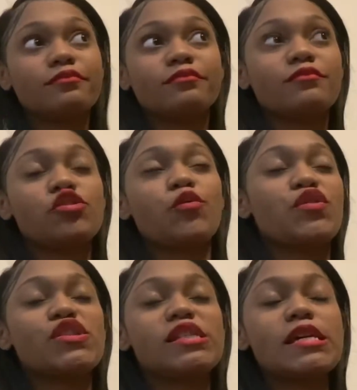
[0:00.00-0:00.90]
So when you
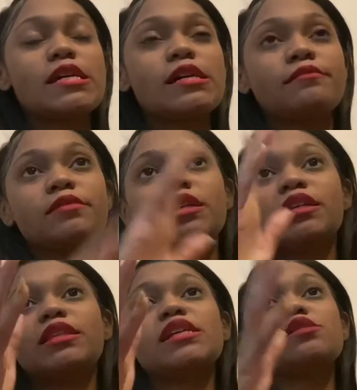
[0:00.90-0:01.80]
see them,
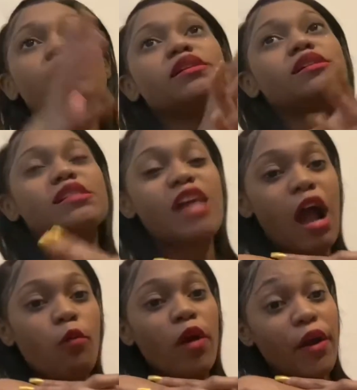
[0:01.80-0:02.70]
this one does
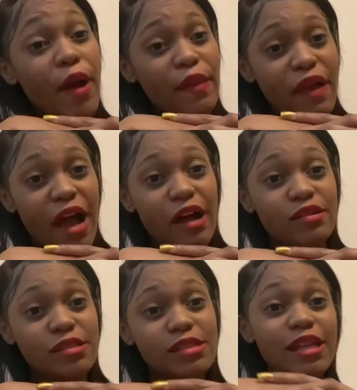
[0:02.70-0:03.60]
not work around the
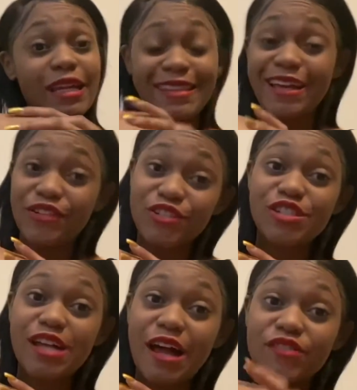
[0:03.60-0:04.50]
house like the other
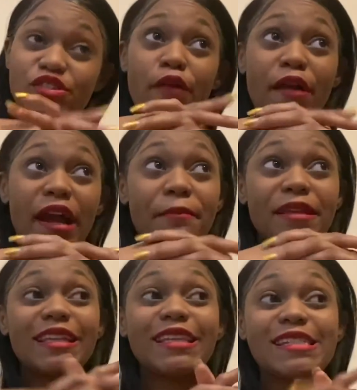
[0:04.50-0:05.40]
stuff. So I recommend
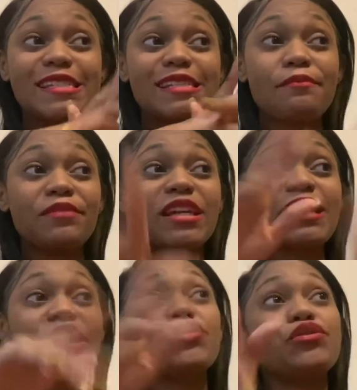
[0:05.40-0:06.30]
that this is something
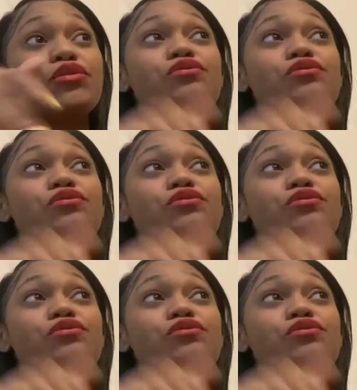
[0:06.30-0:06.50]
that you use.